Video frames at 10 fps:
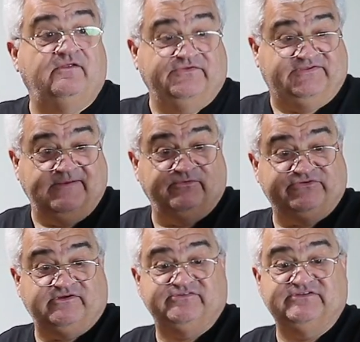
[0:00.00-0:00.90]
The table
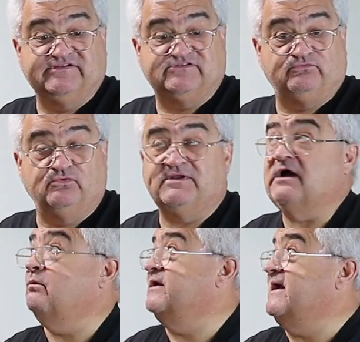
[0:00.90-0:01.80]
saw is in this room
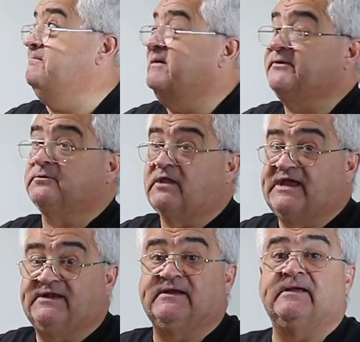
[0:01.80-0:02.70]
now. We got better
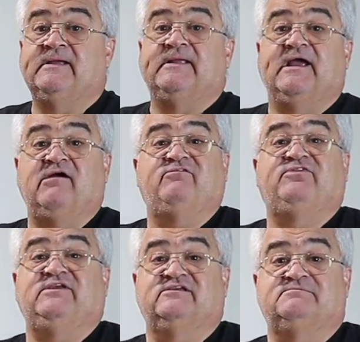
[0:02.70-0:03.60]
lighting.
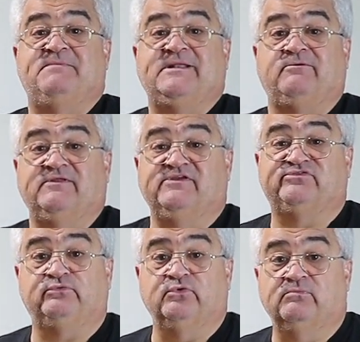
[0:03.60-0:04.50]
Everything is better in this
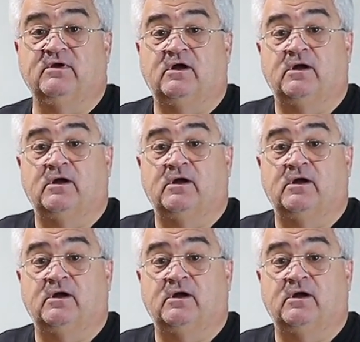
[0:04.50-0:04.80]
room